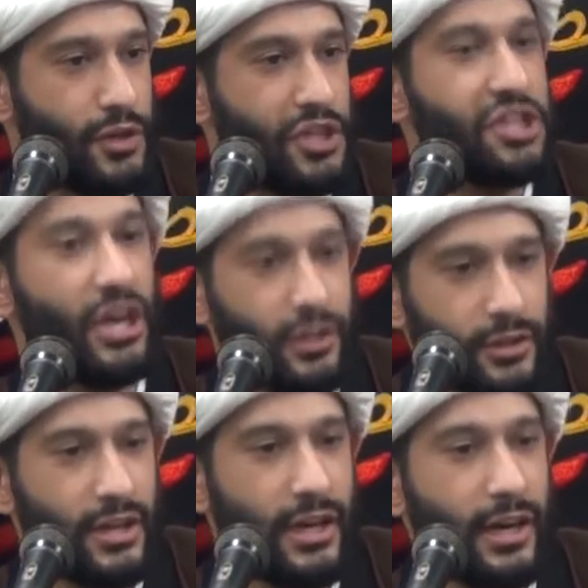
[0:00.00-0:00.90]
shirk
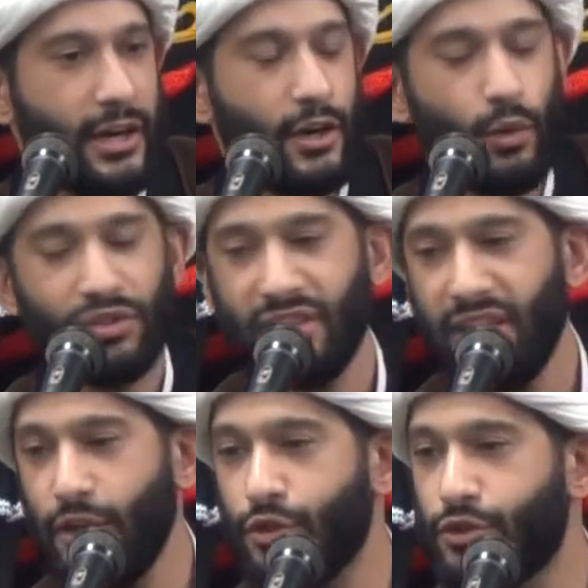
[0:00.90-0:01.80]
was that
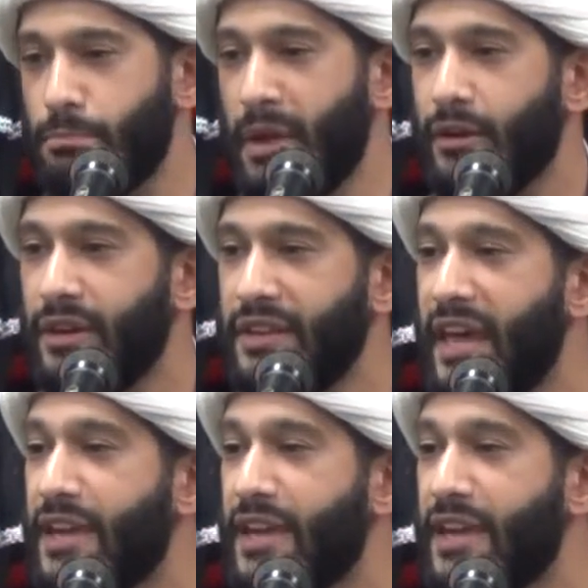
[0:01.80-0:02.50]
they used to bury their